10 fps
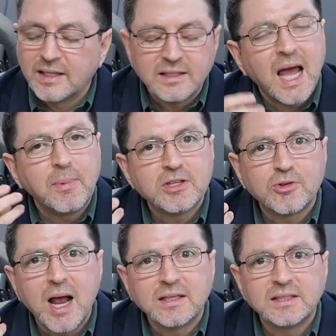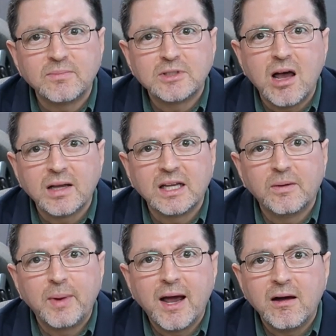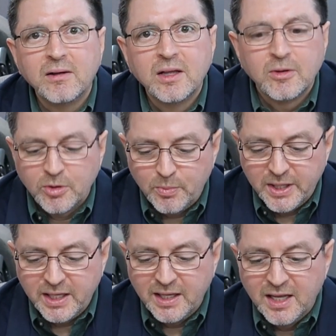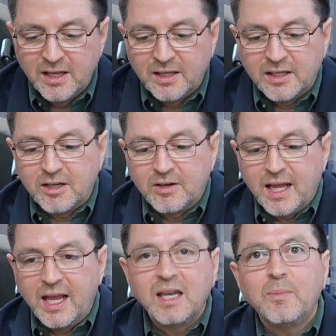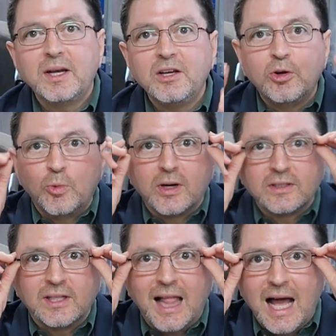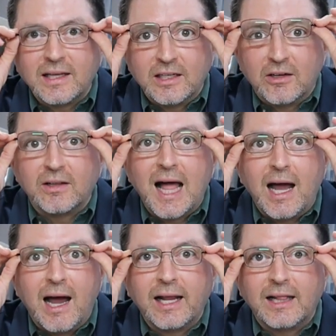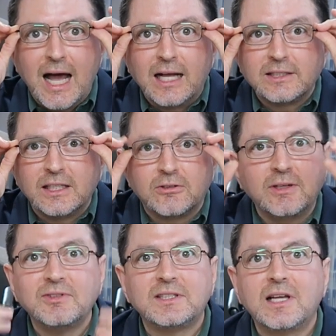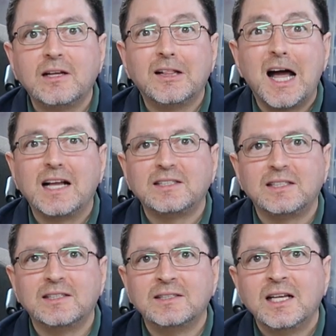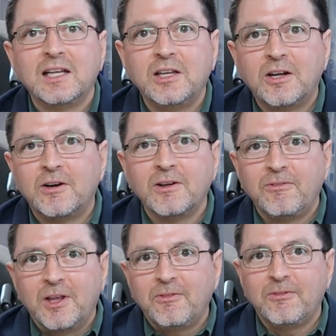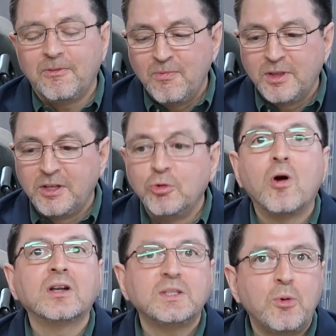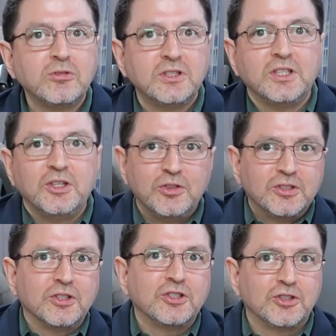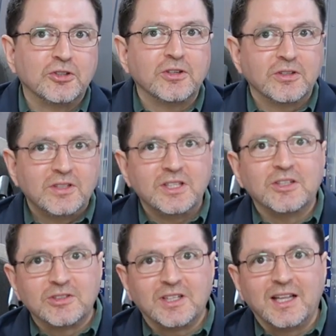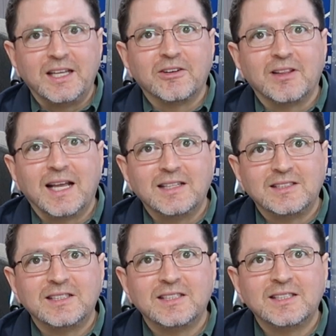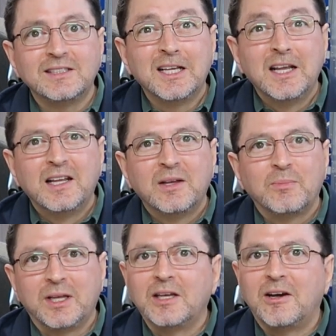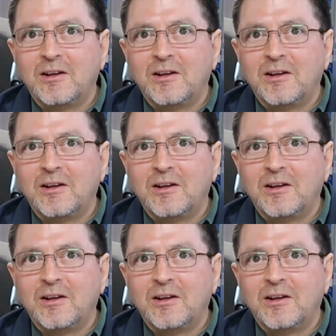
type of scratches I'm talking about would be, okay, anybody who wears eyeglasses or even sunglasses, if you aren't supposed to use your shirt, to clean your lenses, but